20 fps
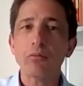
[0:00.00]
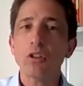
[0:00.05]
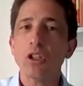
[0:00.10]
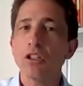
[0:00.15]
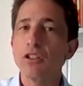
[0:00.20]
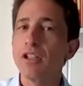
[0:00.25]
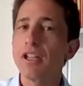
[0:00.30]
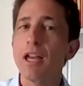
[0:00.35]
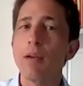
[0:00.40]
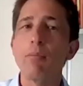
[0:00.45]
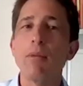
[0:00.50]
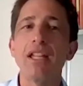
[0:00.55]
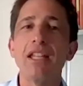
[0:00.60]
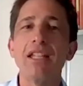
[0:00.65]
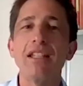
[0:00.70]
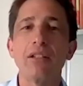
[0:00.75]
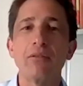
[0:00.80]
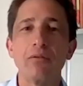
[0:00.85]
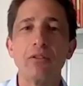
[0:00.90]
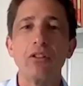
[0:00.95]
you get many
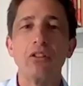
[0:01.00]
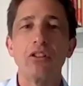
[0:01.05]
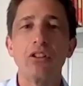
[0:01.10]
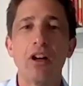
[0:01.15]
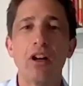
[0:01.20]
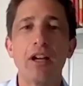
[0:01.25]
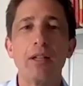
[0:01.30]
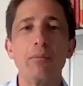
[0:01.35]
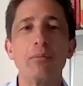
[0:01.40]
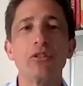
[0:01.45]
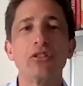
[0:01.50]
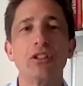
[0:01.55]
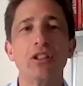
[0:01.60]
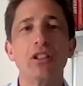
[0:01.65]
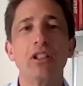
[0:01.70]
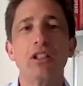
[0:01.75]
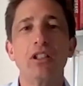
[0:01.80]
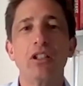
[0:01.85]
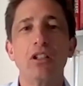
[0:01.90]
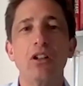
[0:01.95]
different types
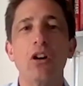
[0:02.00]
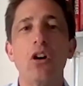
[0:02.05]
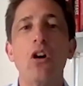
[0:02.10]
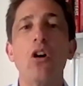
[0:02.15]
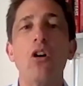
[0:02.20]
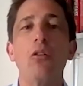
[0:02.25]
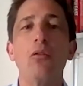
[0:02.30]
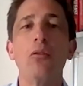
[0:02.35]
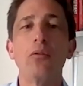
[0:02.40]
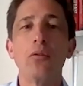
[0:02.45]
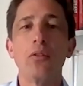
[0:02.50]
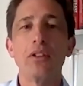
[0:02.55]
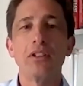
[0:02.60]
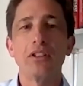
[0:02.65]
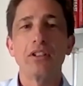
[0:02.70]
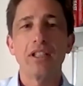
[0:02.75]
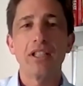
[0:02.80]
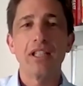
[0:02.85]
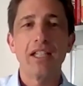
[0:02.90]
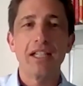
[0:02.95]
of
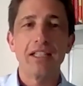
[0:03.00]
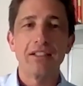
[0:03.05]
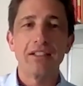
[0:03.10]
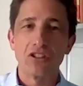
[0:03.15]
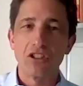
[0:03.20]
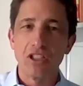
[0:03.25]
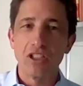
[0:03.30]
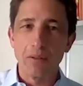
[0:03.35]
ESG